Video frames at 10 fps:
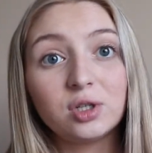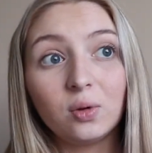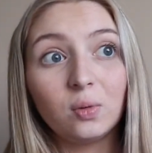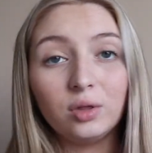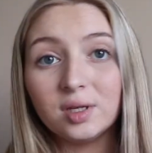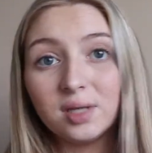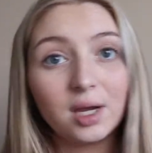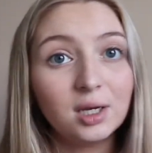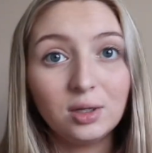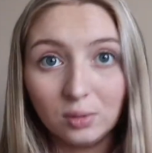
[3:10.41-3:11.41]
So the
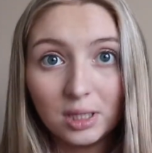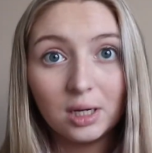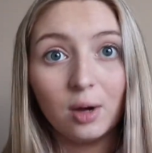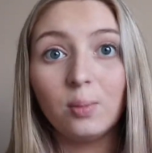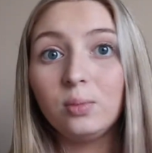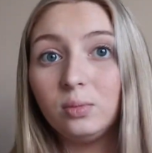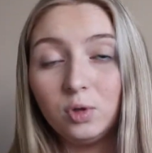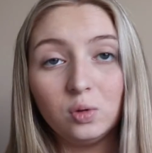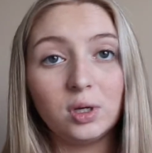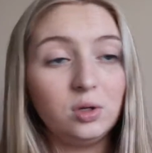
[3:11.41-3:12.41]
second you need them,
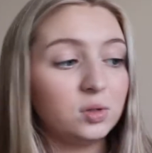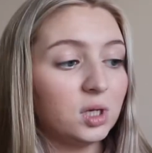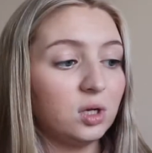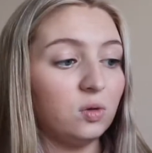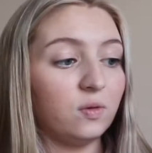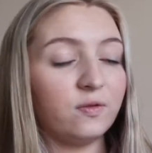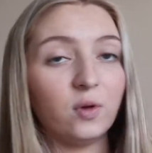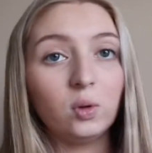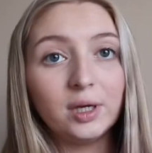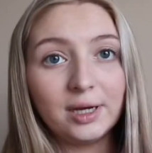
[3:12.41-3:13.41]
you can use it. You
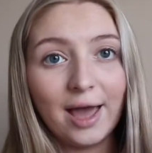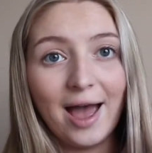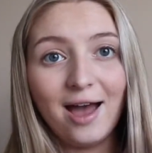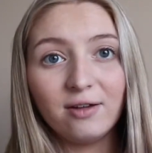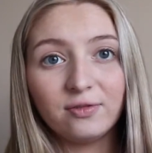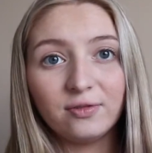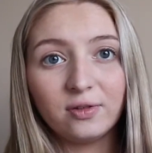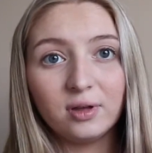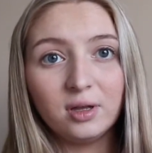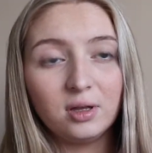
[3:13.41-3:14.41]
fold it in
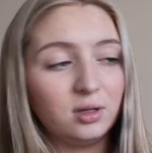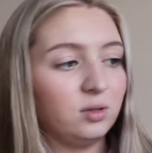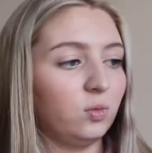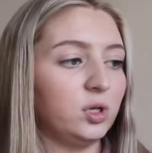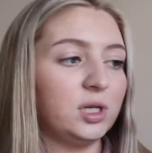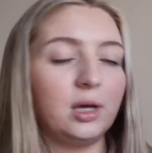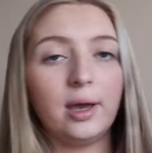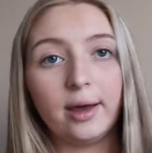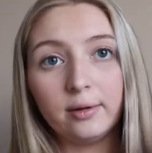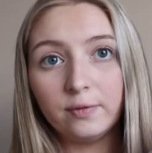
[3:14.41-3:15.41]
half, or you take
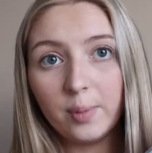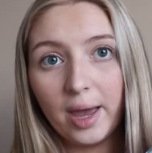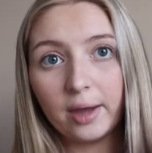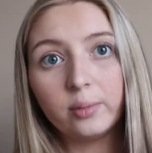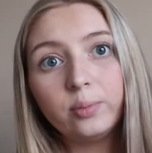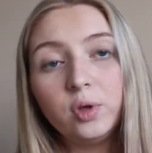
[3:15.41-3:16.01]
it out of the bag.